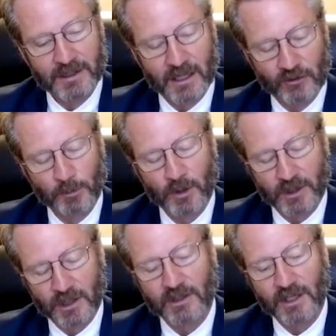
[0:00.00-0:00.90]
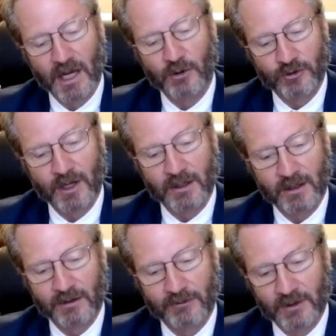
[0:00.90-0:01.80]
a pretty good
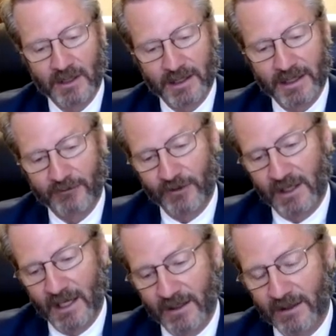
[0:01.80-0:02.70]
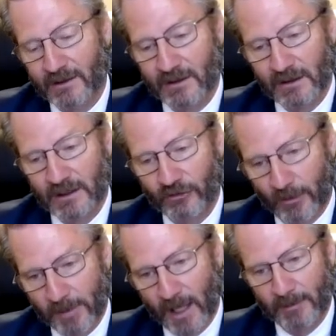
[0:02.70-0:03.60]
negotiator, I feel like. And I feel like at least
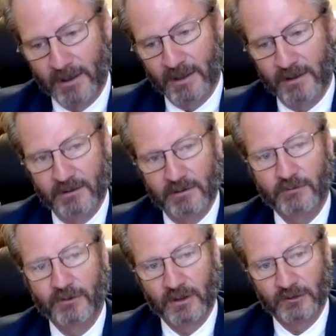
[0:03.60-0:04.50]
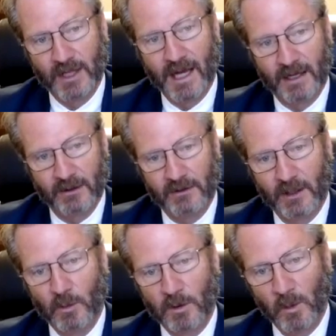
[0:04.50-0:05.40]
the public feels like
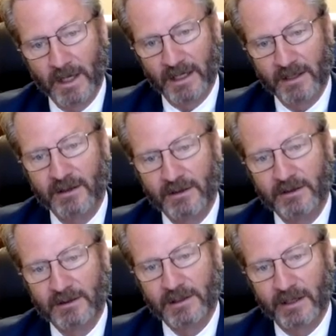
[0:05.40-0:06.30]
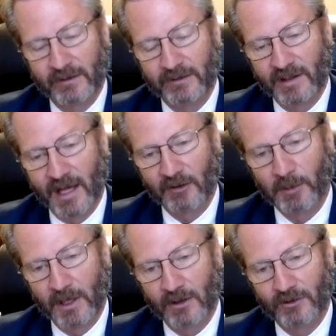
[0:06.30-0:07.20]
that we're winning and that the
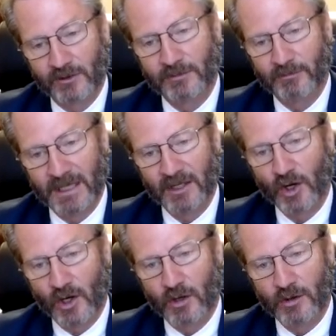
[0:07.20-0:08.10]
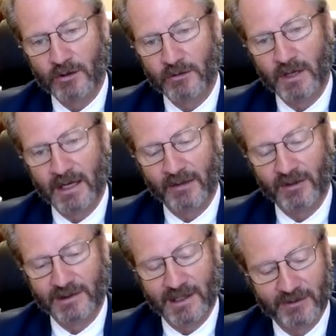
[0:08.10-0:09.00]
taxpayers are being heard. And I
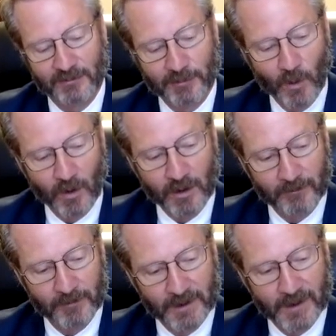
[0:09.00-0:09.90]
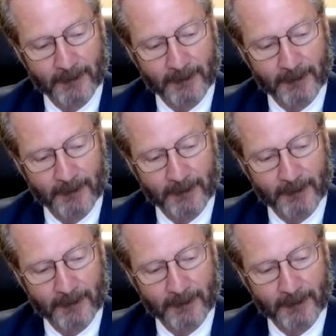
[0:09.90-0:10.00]
think that's important, but